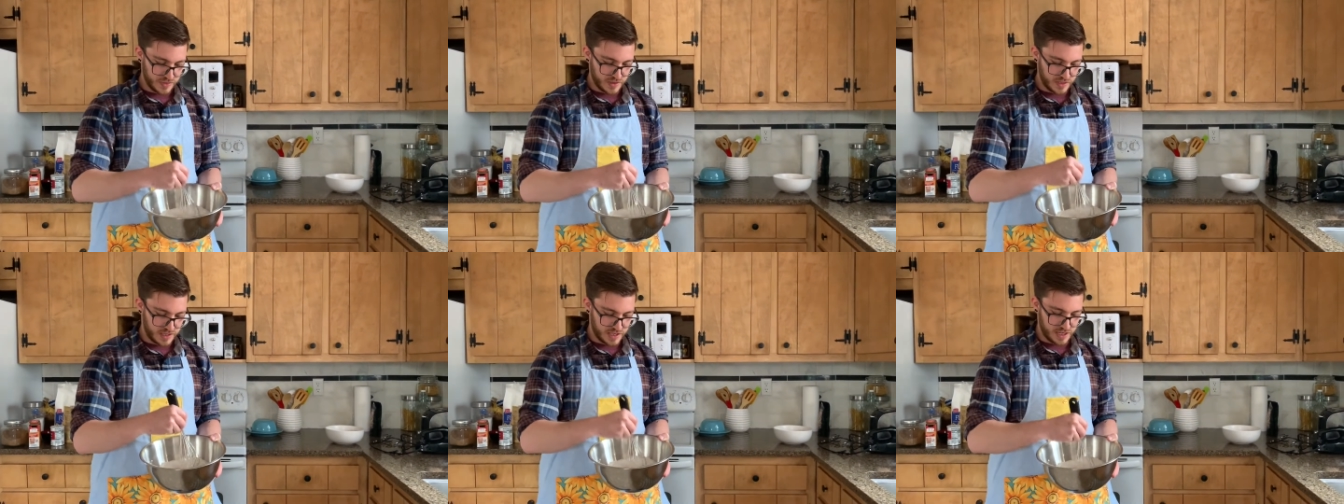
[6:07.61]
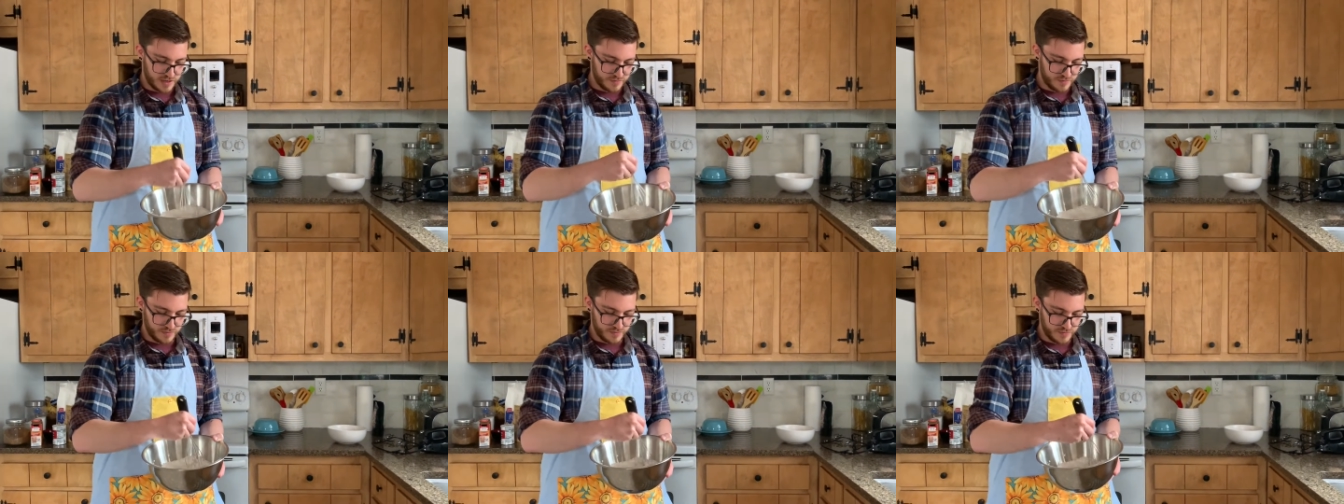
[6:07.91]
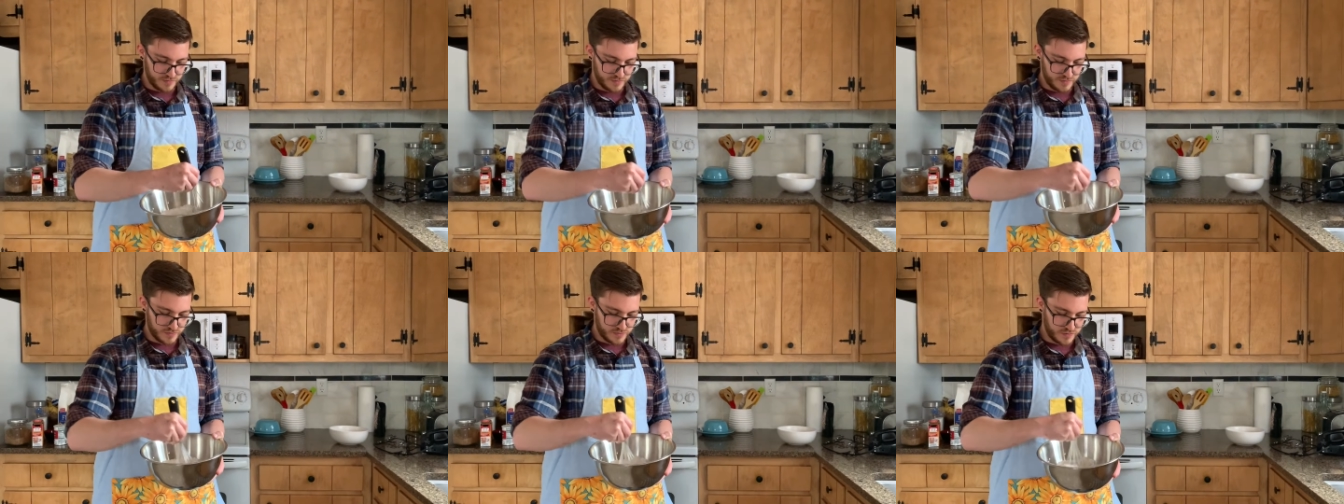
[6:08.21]
get
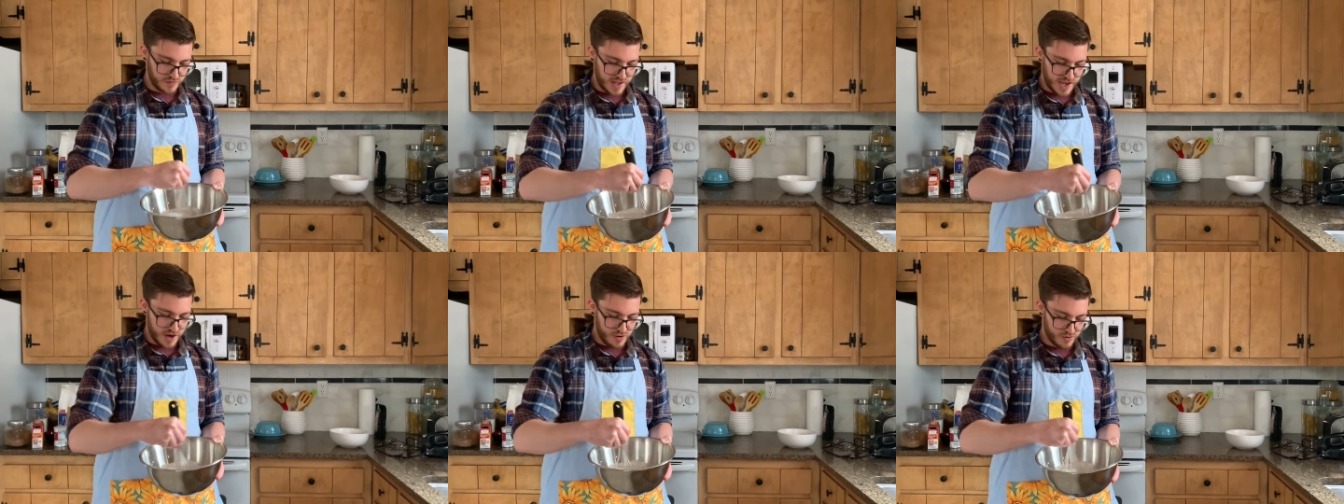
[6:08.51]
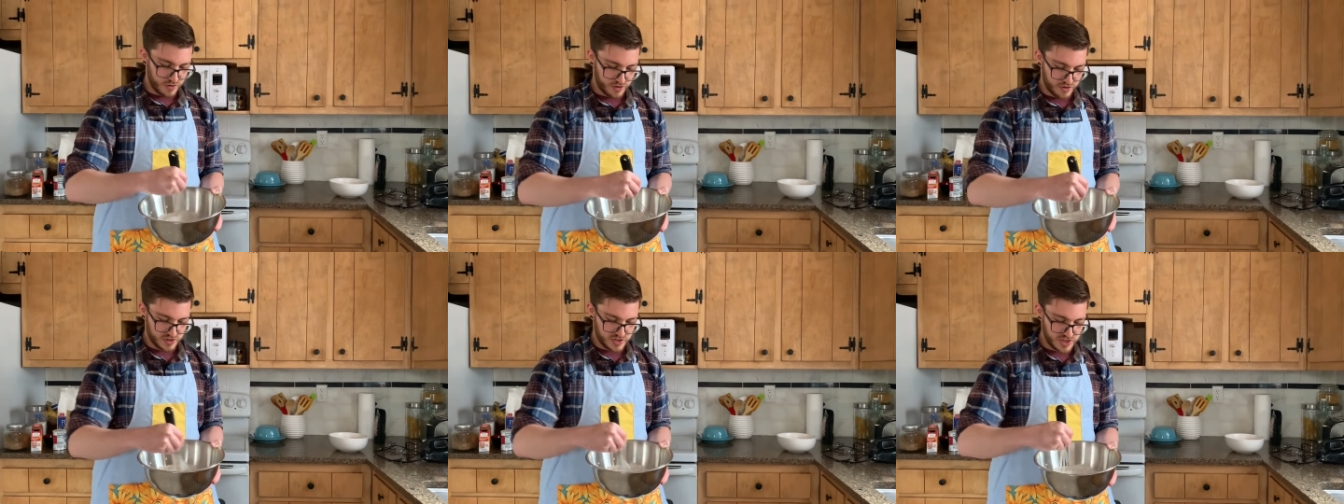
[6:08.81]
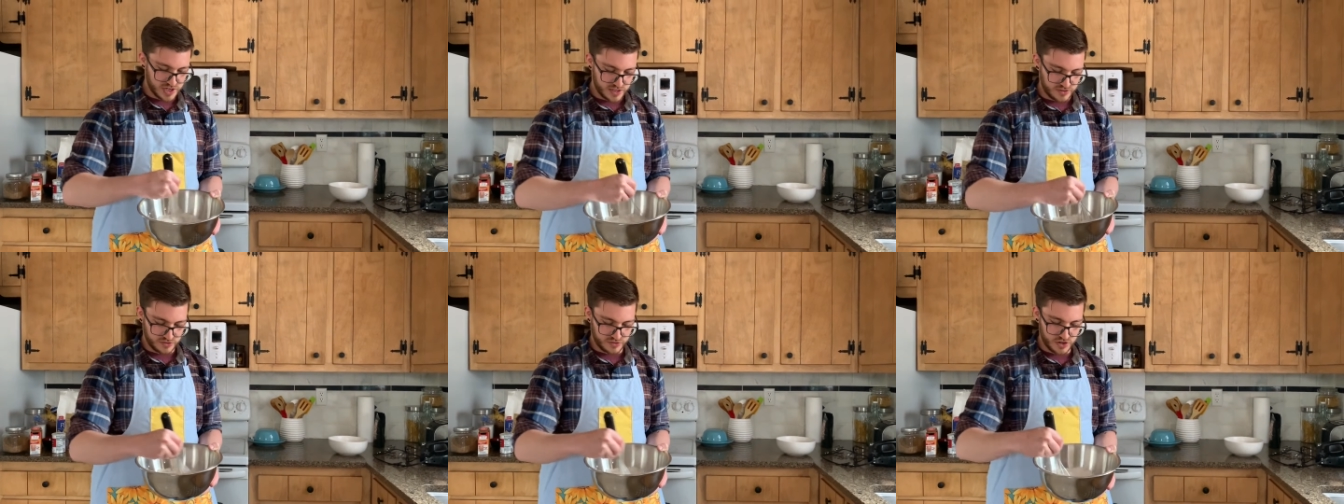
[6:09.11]
flour
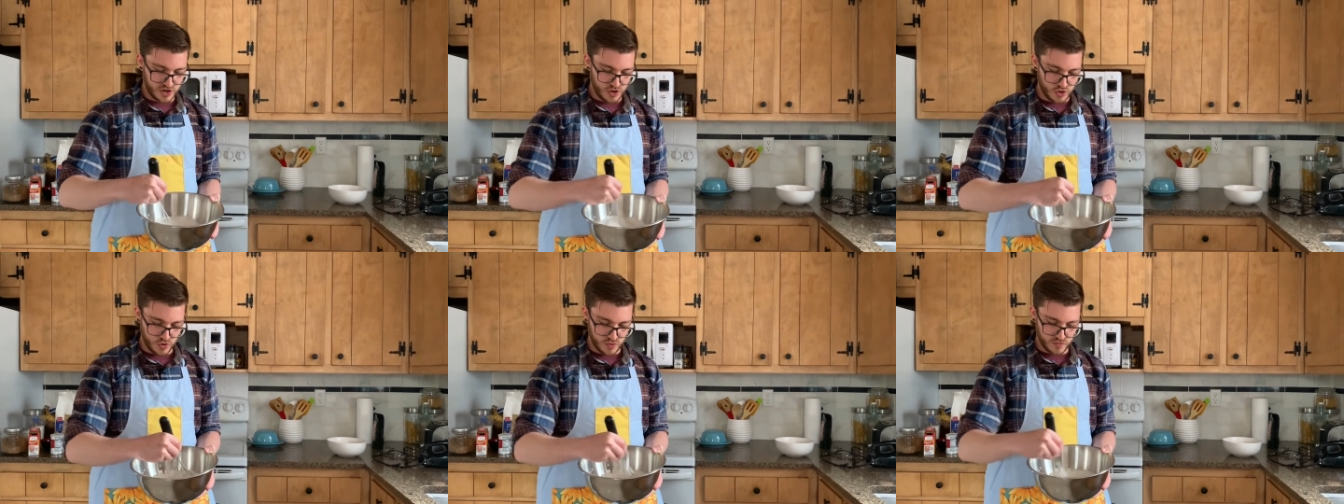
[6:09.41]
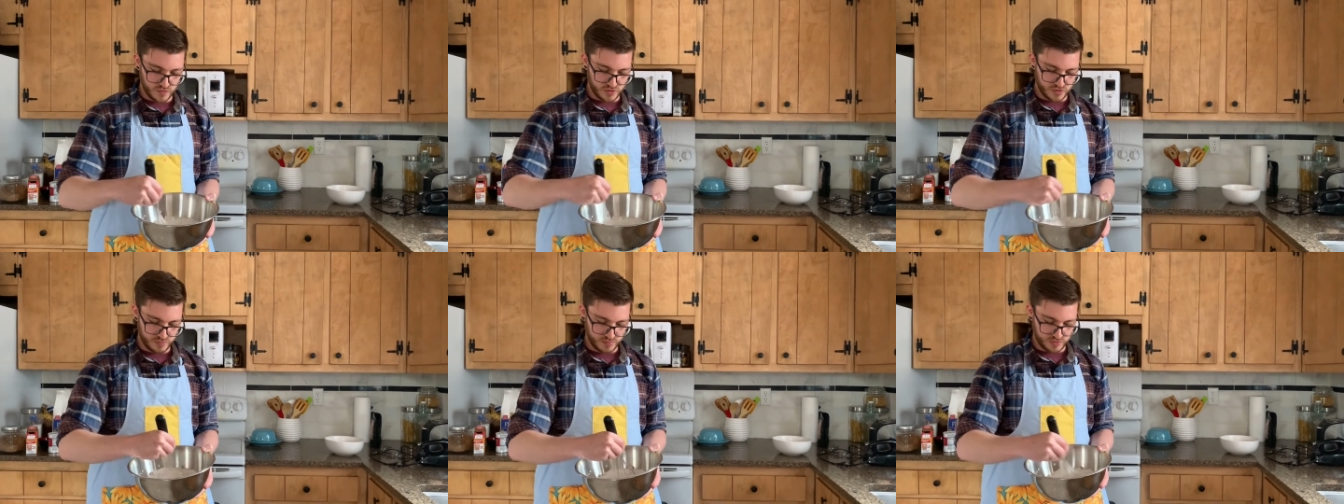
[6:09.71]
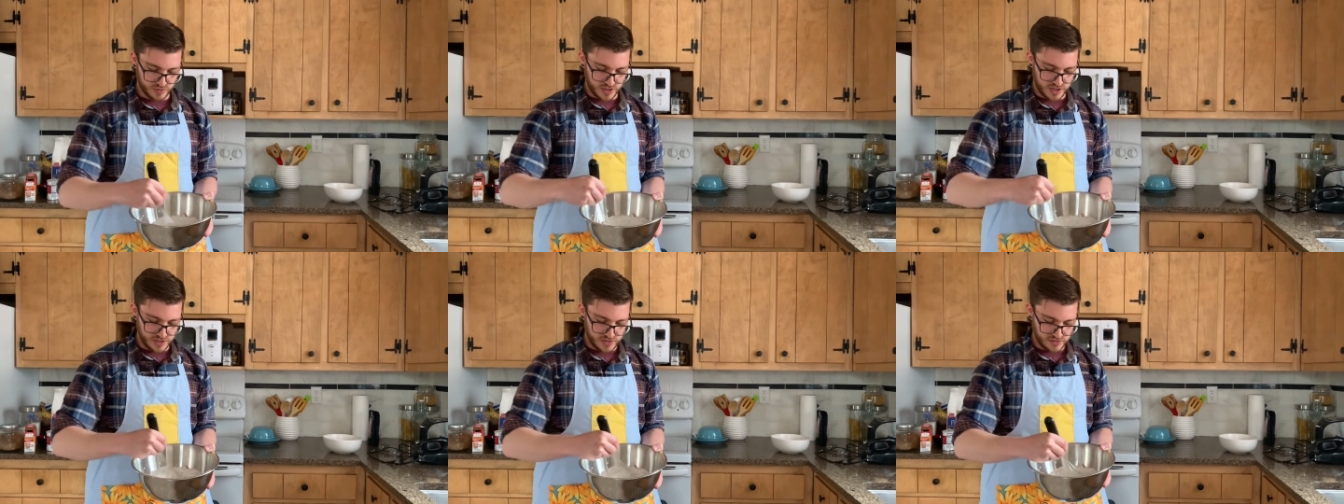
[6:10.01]
dust all over the
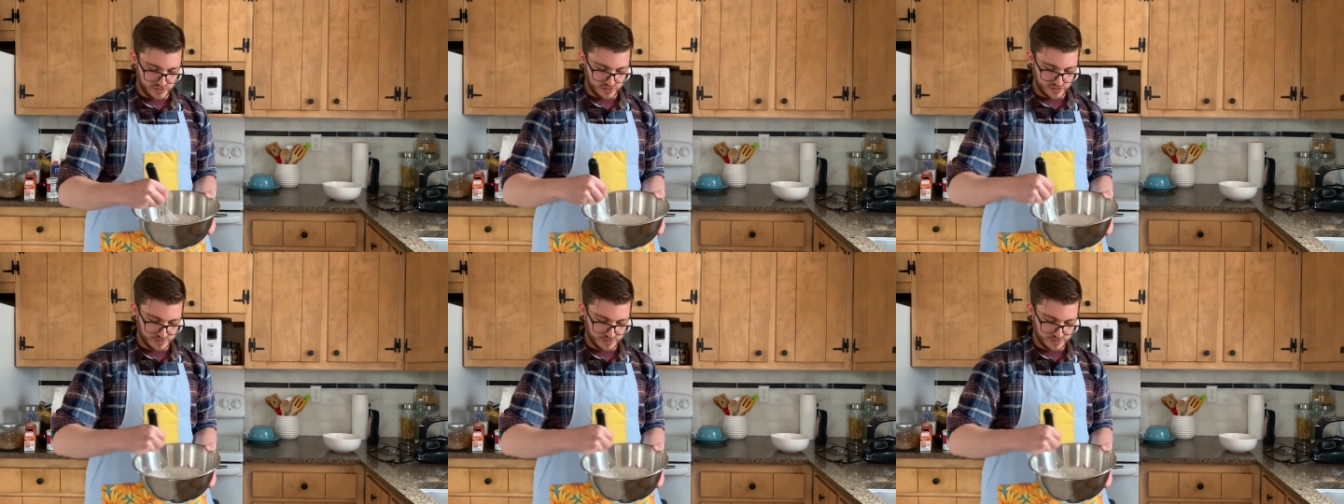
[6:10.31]
place.